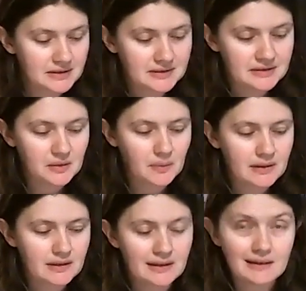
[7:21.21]
So we're
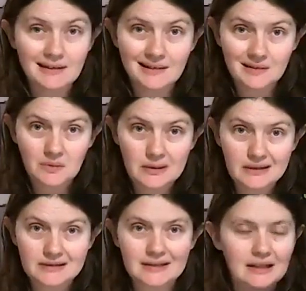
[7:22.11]

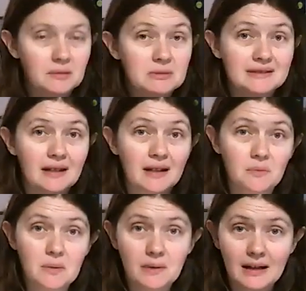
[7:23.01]
gonna set him aside.
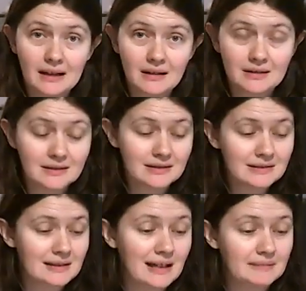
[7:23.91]
We want to hang on to this
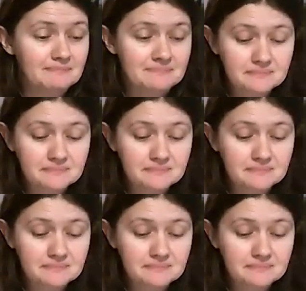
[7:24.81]
guy.